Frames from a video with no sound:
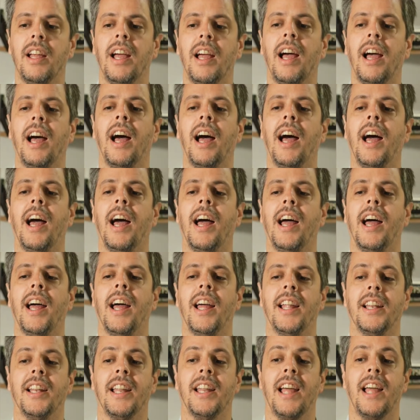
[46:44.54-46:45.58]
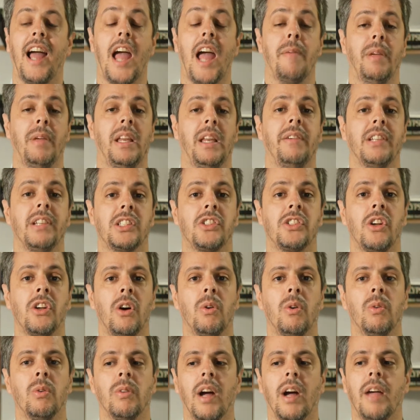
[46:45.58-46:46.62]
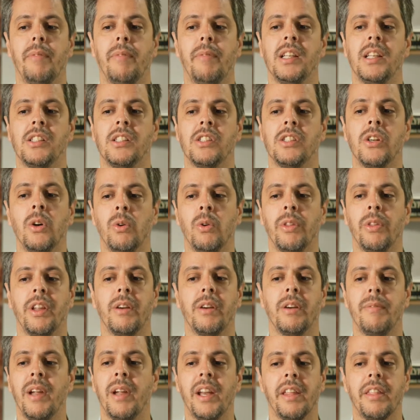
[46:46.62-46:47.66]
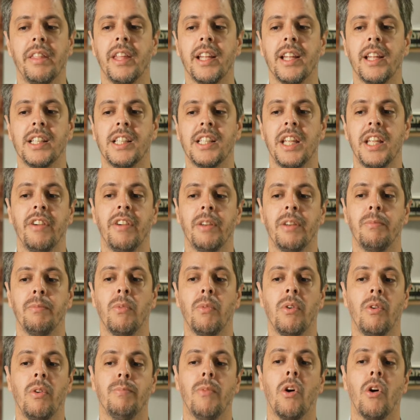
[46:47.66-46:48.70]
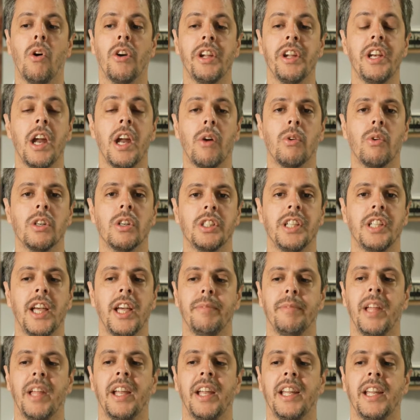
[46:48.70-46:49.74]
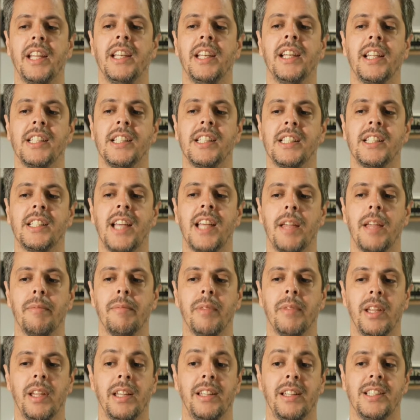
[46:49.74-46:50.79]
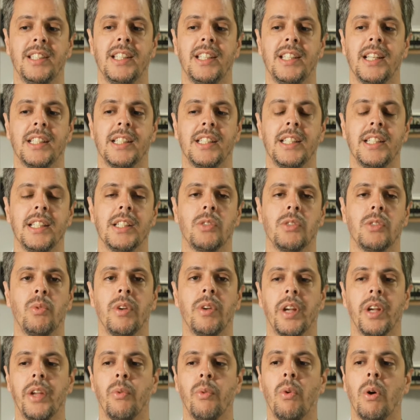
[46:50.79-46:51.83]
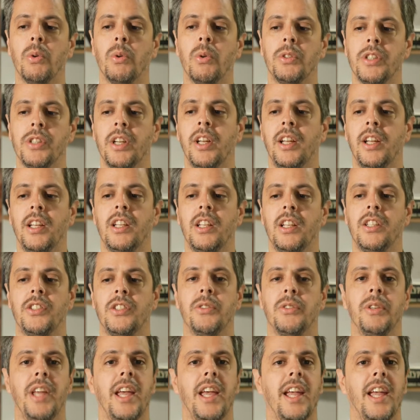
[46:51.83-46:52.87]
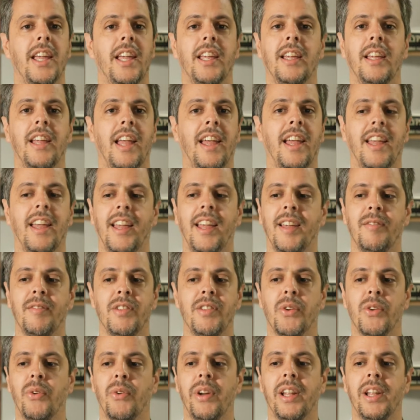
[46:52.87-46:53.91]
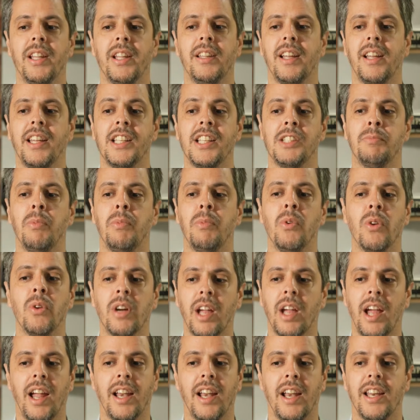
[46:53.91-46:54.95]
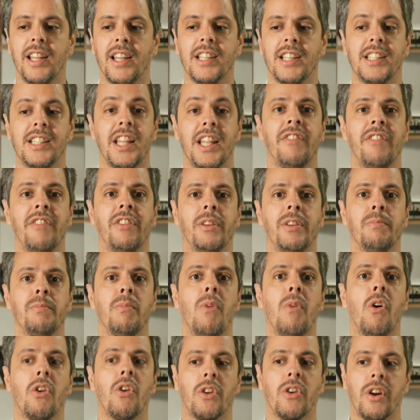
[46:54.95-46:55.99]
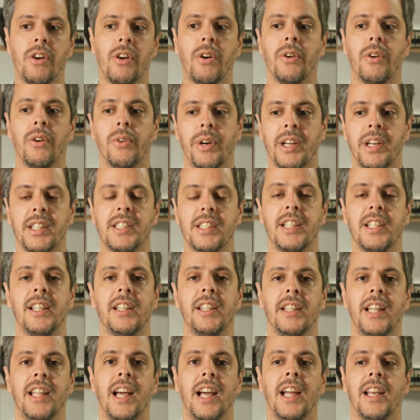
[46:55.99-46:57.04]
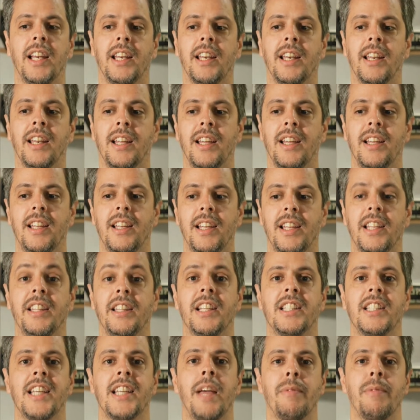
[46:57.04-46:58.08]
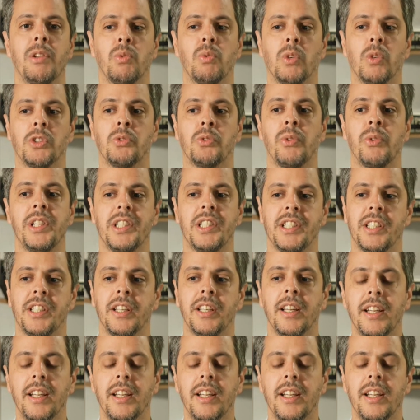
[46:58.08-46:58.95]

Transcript: And I believe it so. I believe so. There are many things even more in our time than in his time in the 60s when he wrote. Today, you read his book, and it's even more current than in the time it was written.